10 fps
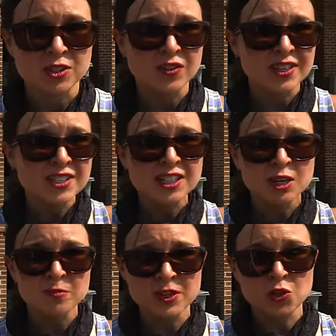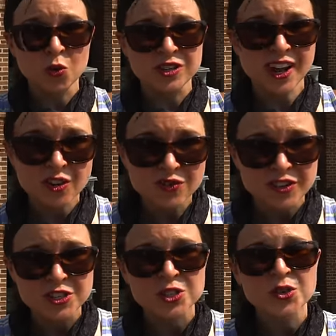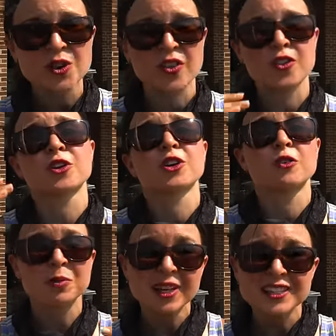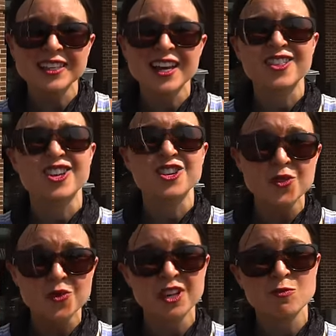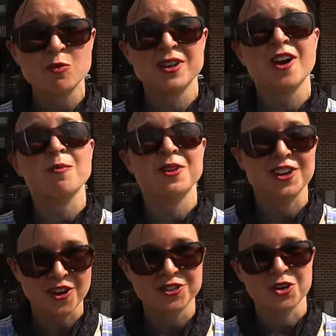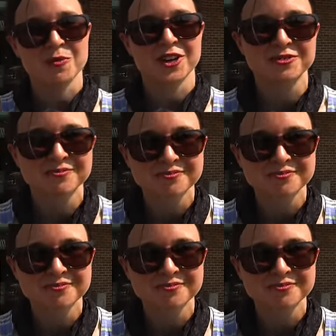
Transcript: So this is going to be torn down very soon, and then they're going to replace it, and the new theme will be up in October.